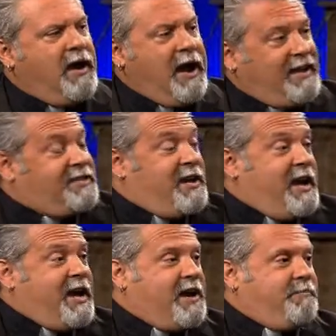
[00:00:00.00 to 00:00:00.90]
I tell you,
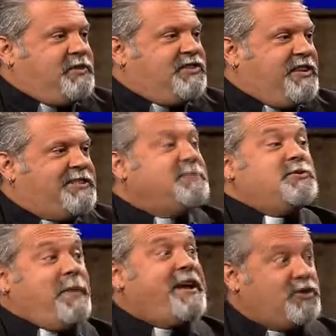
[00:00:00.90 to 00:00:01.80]
I got up to sing some
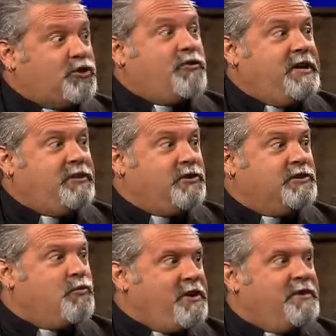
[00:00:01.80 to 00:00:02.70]
Spanish corritos,
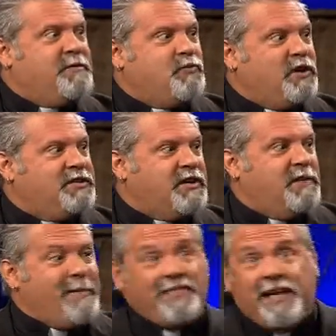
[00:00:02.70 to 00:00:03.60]
and one of them was
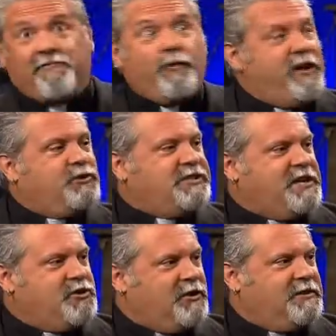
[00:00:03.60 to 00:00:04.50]
Manda Fuego,
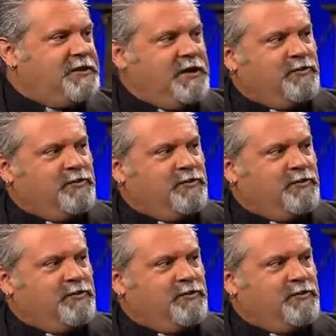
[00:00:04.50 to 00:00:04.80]
Señor, and the other